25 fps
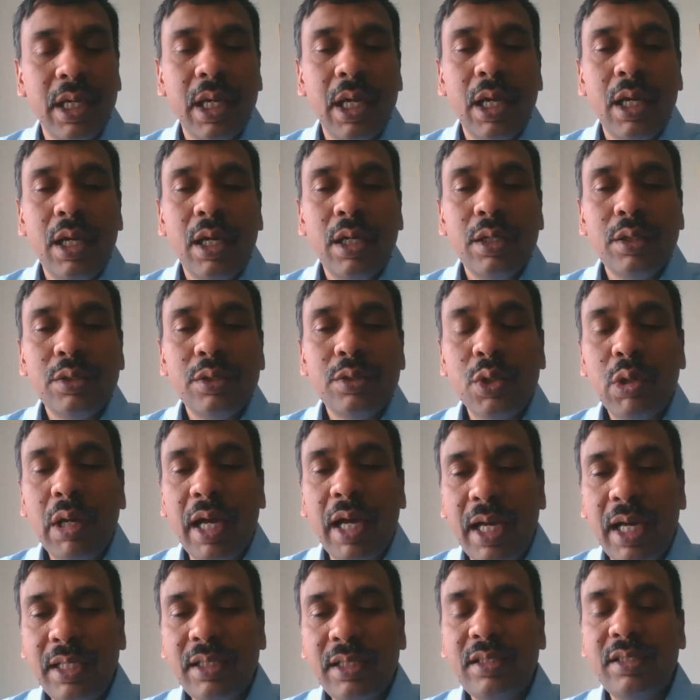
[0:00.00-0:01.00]
So
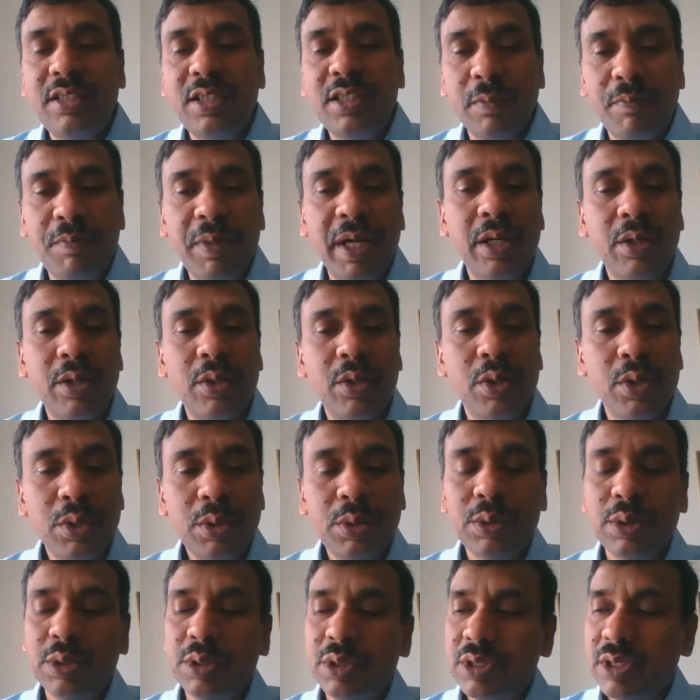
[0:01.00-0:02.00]
as
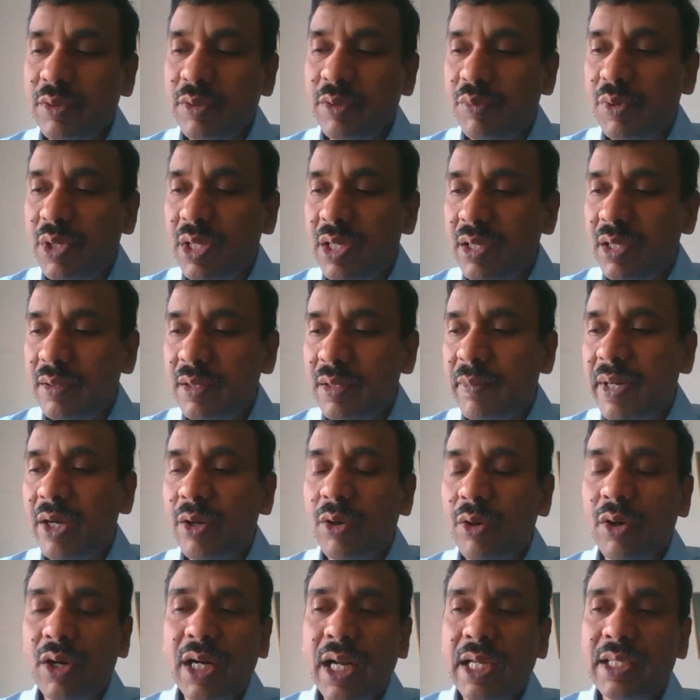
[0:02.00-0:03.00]
JHPIEGO, my
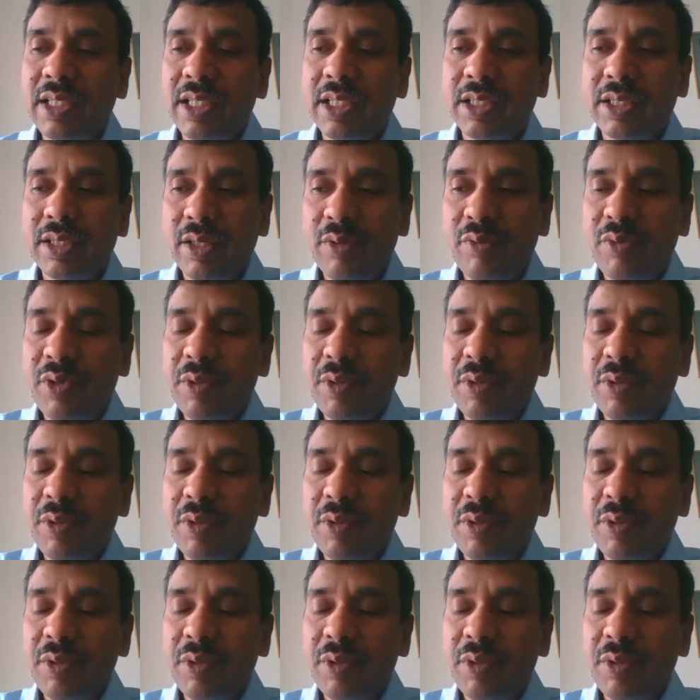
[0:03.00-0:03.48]
organization,